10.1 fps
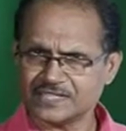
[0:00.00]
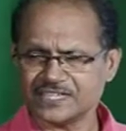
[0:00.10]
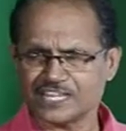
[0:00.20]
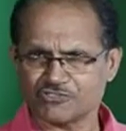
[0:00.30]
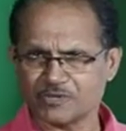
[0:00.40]
then
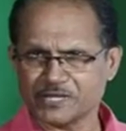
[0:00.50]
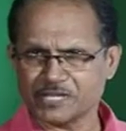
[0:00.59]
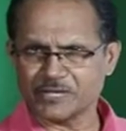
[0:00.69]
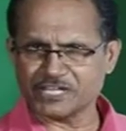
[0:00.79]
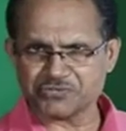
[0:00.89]
that will
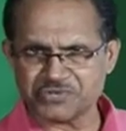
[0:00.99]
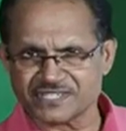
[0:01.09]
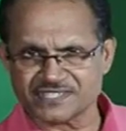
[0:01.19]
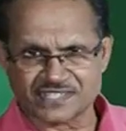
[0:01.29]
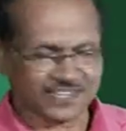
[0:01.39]
become a
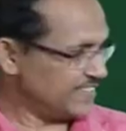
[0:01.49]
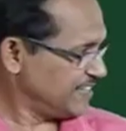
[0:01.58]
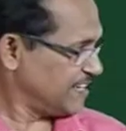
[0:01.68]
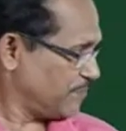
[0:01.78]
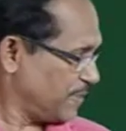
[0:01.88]
question.
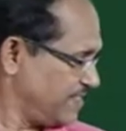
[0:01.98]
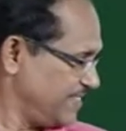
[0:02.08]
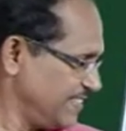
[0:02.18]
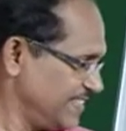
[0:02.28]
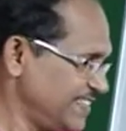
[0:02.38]
But
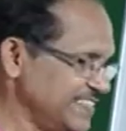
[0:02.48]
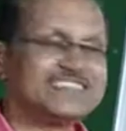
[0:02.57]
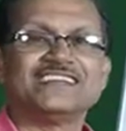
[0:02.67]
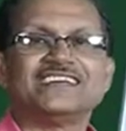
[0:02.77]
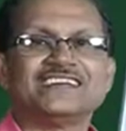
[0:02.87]
here
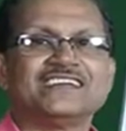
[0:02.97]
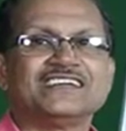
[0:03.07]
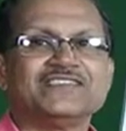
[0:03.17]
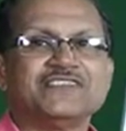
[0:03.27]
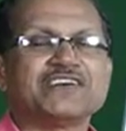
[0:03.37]

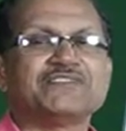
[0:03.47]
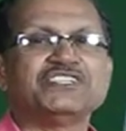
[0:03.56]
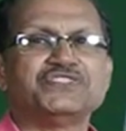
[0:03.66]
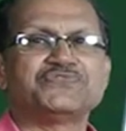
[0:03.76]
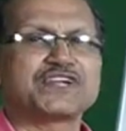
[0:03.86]
you have a
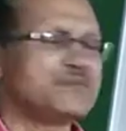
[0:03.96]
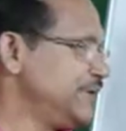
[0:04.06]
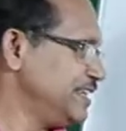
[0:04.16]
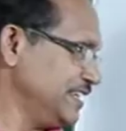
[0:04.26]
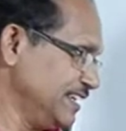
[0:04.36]
different
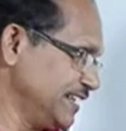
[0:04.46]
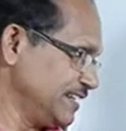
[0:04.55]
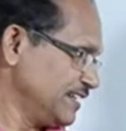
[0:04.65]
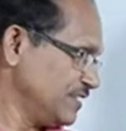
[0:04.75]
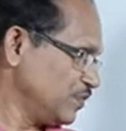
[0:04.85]
meaning.
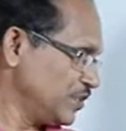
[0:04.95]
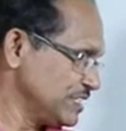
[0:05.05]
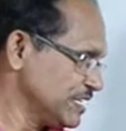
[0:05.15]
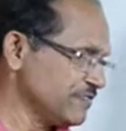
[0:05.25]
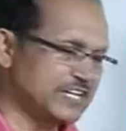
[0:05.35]
What
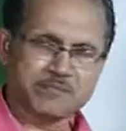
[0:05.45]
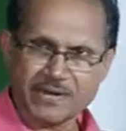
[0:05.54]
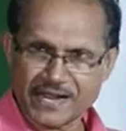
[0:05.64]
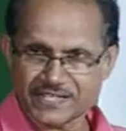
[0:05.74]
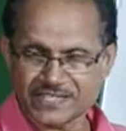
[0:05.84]
is given in
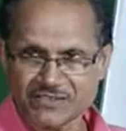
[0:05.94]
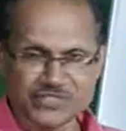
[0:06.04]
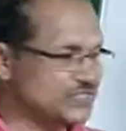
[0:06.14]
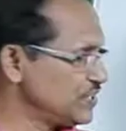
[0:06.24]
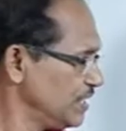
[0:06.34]
bracket have
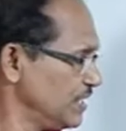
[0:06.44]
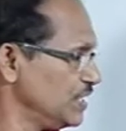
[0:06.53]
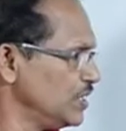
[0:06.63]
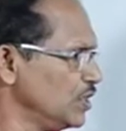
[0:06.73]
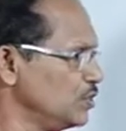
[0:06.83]
you seen?
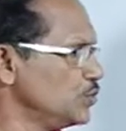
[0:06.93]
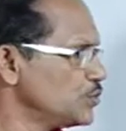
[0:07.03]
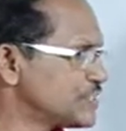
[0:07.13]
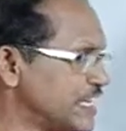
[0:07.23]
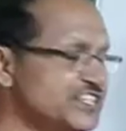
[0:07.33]

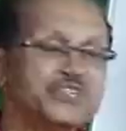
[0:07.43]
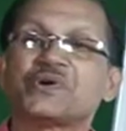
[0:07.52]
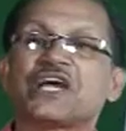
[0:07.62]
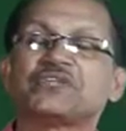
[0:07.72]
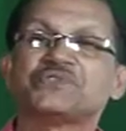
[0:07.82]
You said you
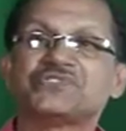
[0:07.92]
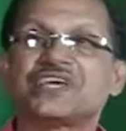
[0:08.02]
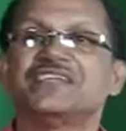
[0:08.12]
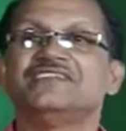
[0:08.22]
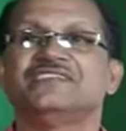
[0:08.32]
had to
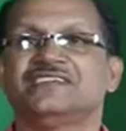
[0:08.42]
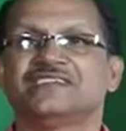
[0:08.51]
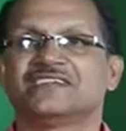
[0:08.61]
study,